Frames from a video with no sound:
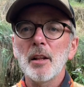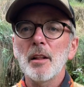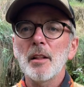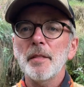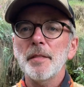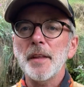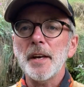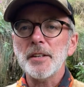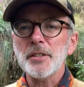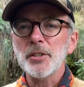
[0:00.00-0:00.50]

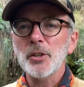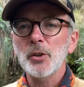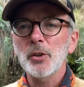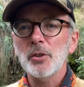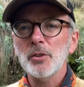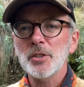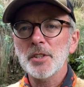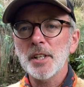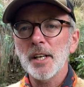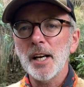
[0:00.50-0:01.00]
that's a good
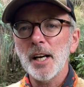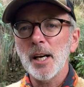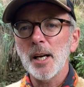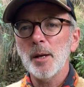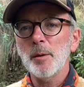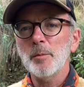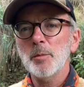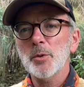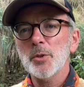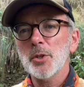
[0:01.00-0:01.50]

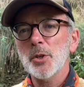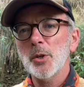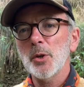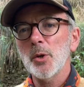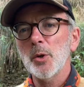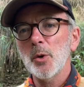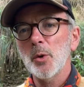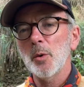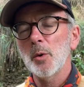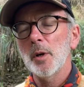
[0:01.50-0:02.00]
time
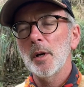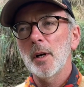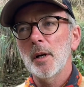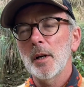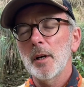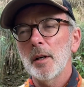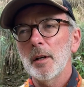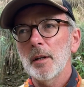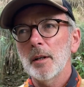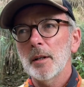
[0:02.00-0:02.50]
to
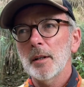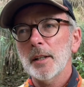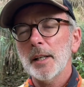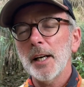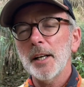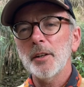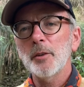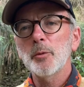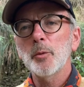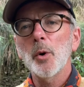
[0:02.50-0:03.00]

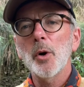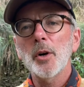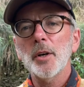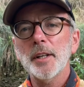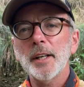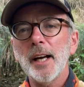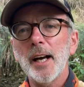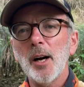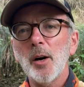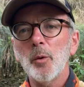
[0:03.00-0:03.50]
kind of work
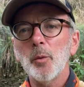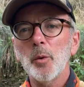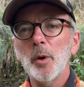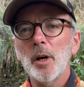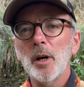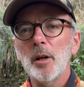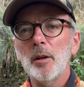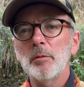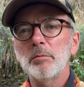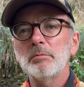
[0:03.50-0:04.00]
out,
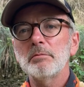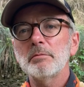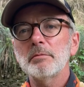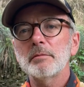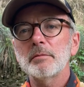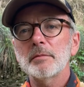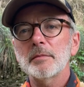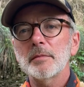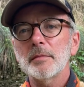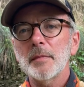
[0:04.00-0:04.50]
well,
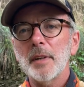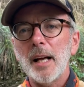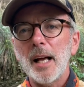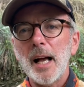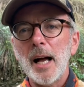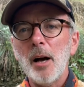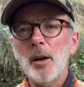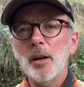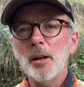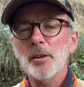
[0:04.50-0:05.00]

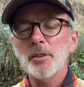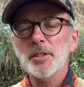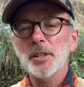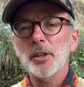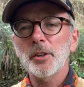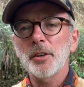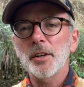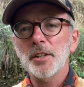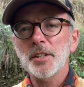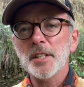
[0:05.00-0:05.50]
how long is it
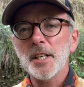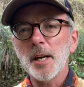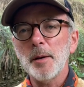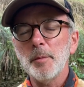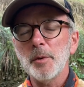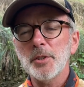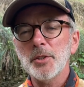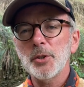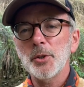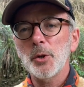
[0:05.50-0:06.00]
going to take me
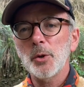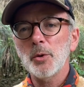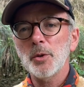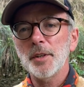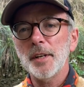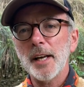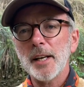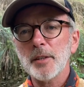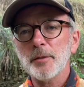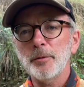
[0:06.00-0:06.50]
to do the
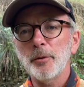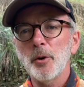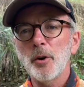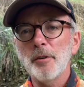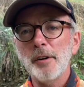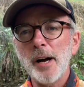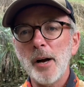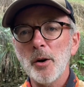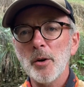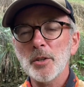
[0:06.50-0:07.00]
next 4
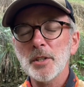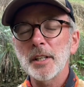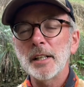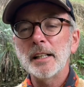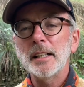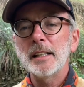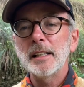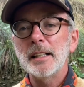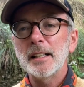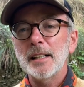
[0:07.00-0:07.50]
hours?
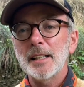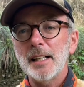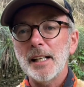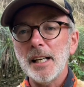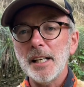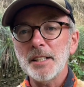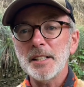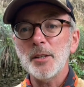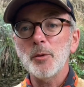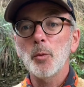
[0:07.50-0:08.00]

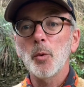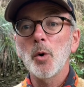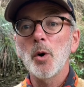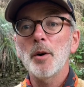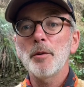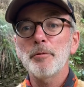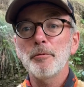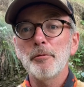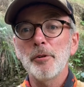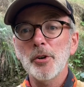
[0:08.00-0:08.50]
Is it
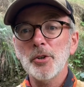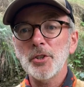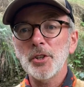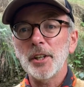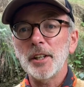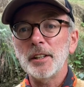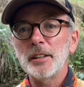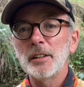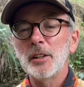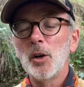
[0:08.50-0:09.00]
worth
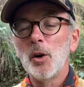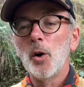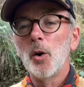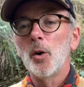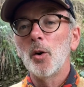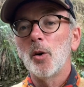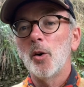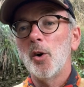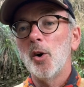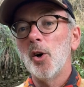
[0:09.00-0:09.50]
rushing,
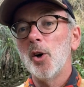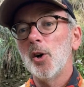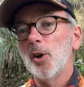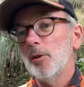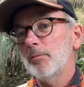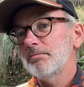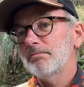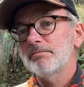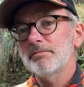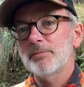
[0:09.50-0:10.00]
or
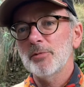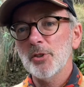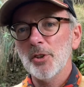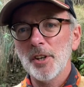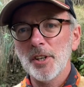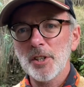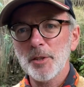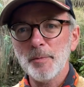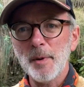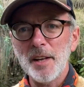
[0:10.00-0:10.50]
should I
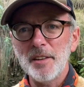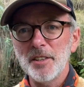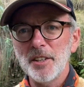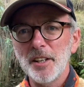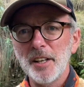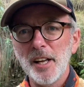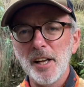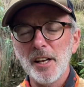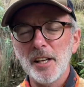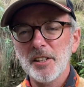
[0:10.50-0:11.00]
spend the
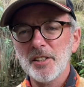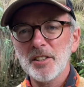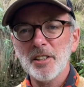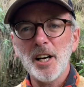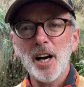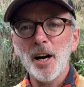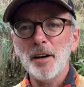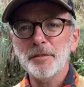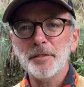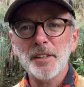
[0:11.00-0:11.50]
next
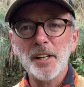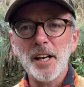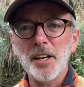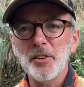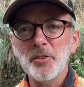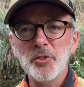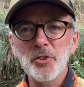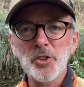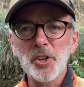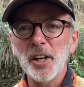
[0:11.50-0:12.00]
half day
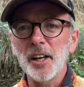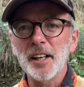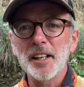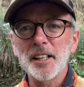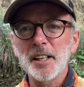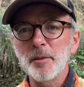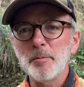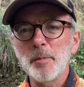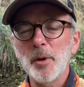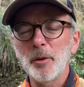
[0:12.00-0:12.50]
chilling
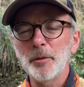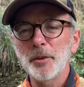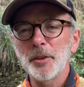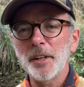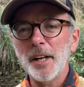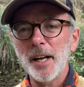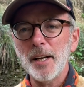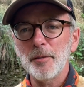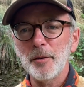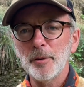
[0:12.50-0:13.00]
in Milford
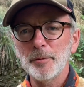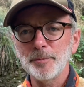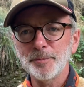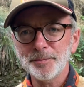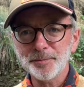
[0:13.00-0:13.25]
Haven?